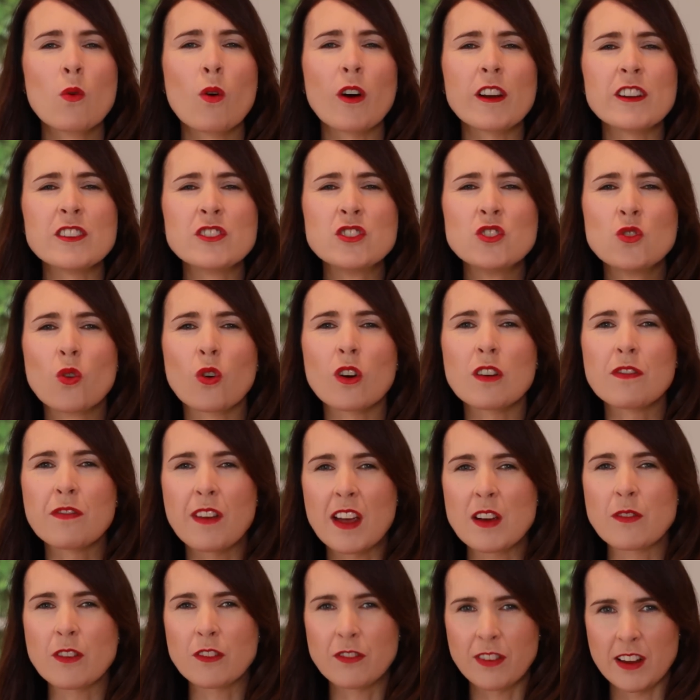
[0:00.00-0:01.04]
What is your
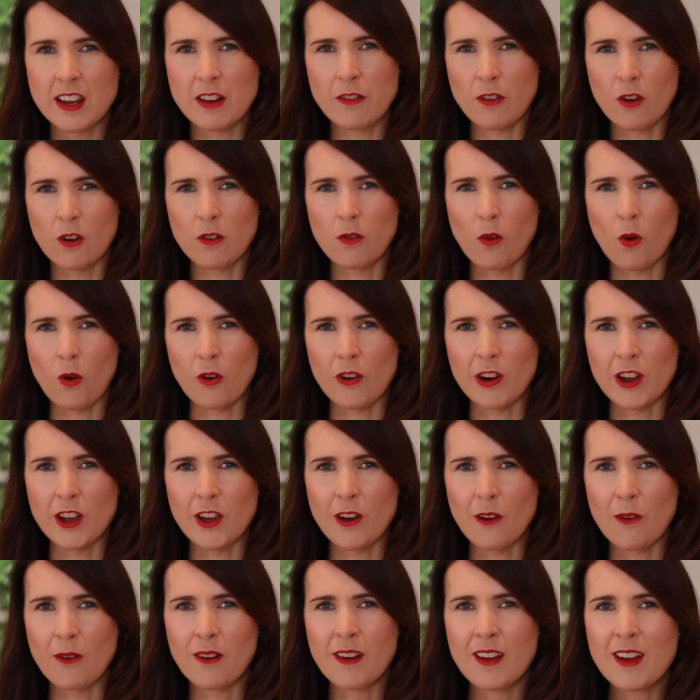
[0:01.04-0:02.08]
favorite flavor of
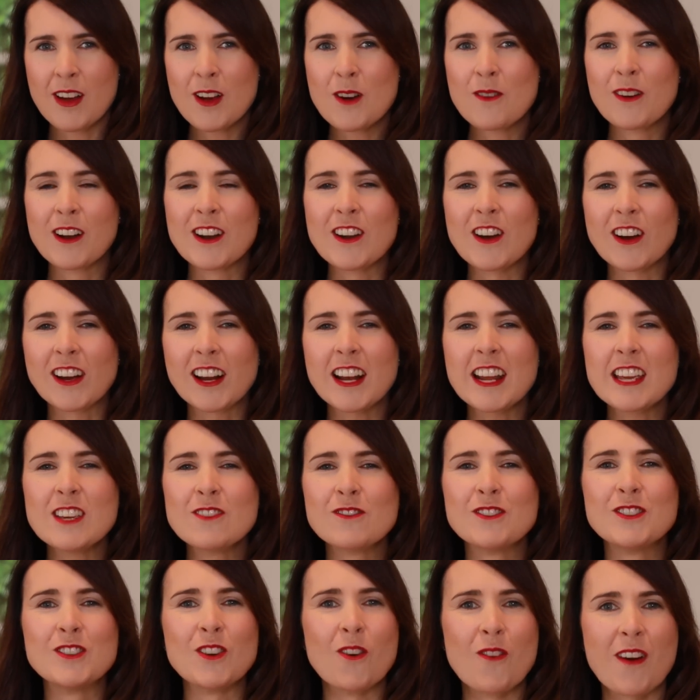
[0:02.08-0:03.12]
Oreo? Well, luckily
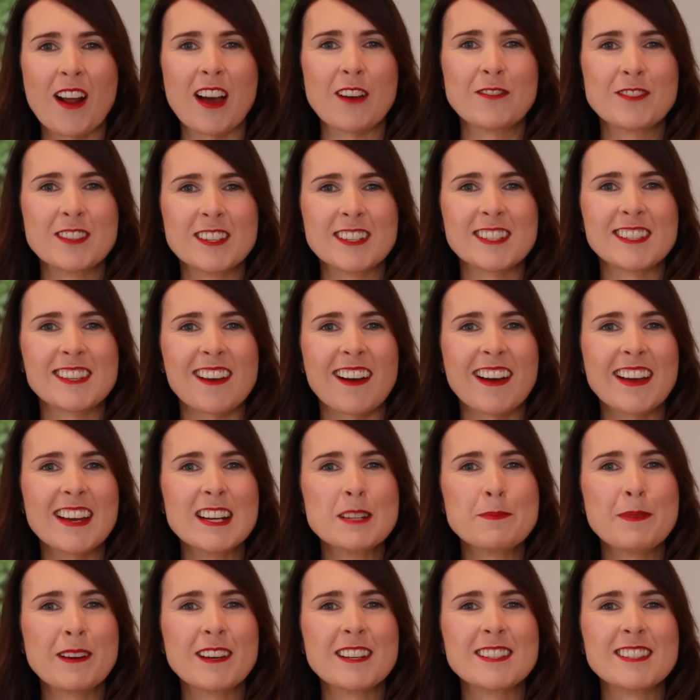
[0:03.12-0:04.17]
you don't have to
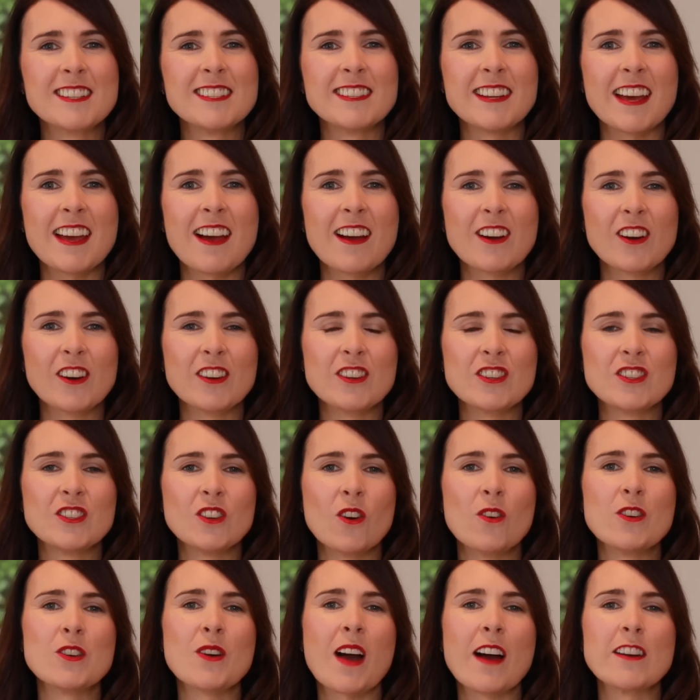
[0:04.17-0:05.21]
decide, because today I'm going to
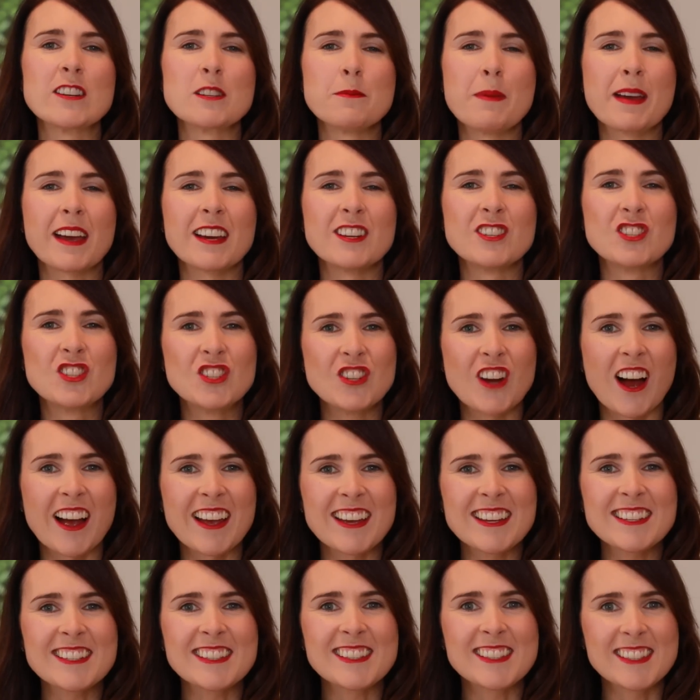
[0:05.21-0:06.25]
show you how to make a
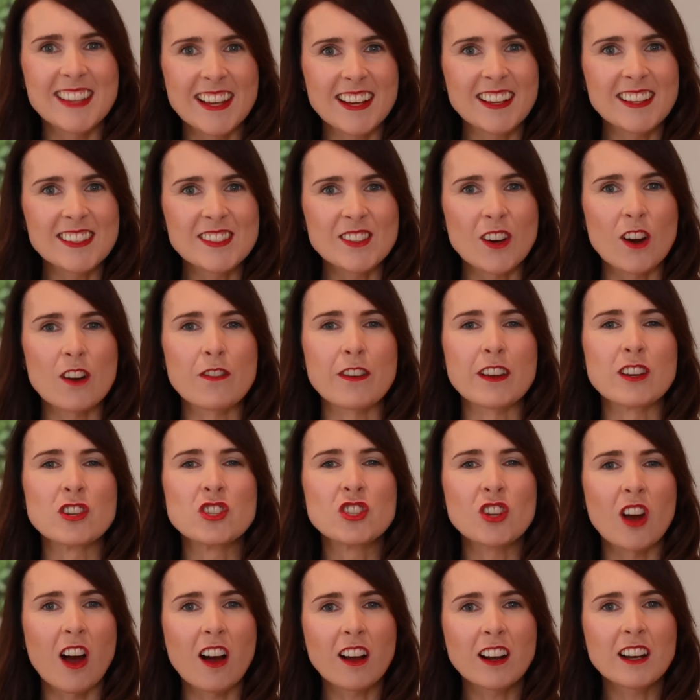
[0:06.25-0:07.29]
giant single serving
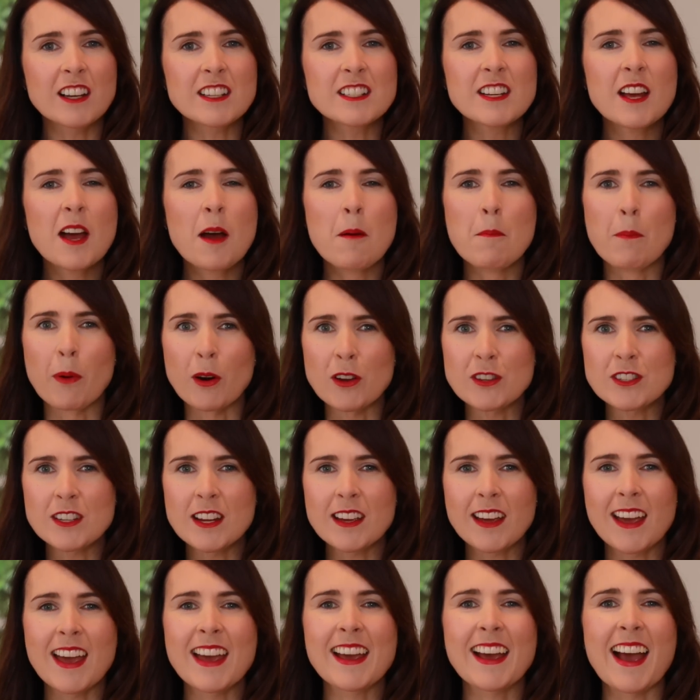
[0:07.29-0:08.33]
chocolate,
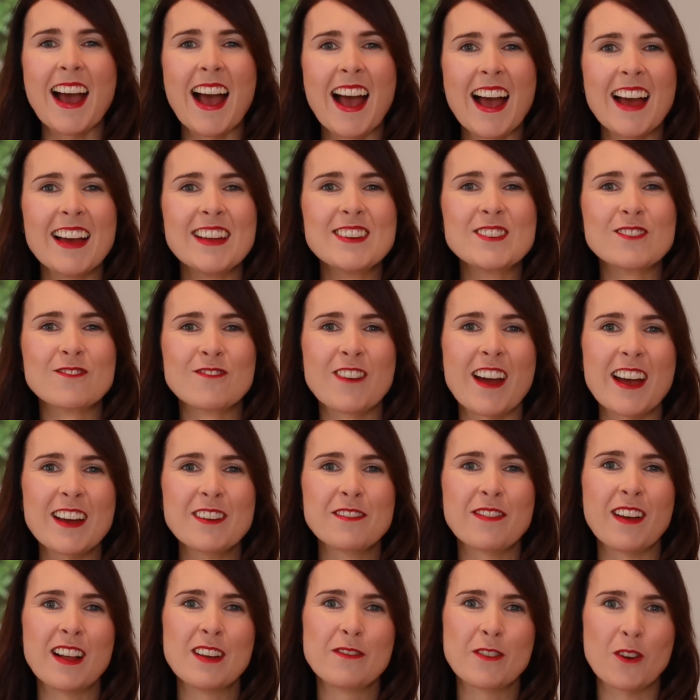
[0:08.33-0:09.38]
birthday cake and
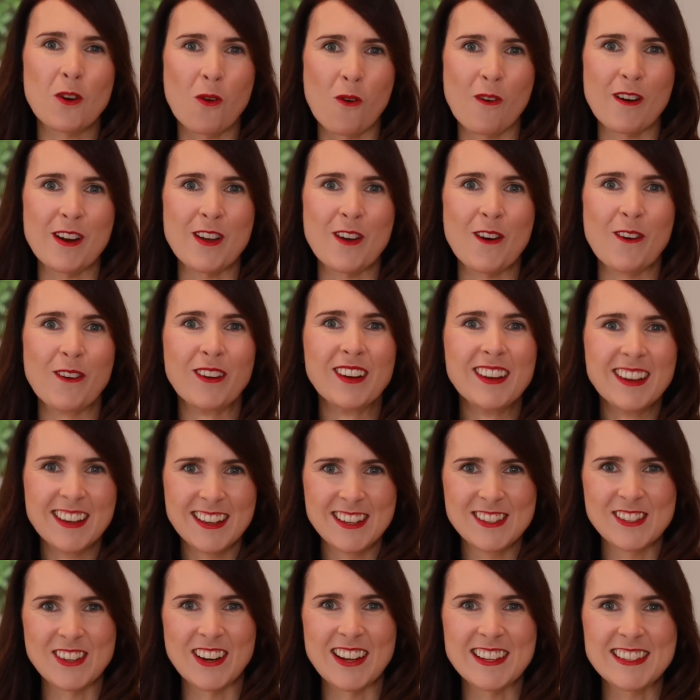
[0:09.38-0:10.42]
red velvet Oreo.
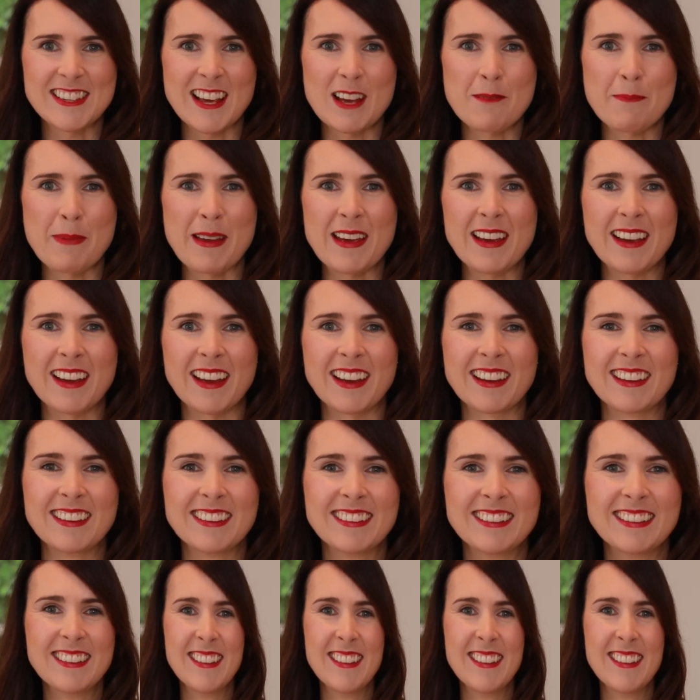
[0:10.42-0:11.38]
So let's get baking.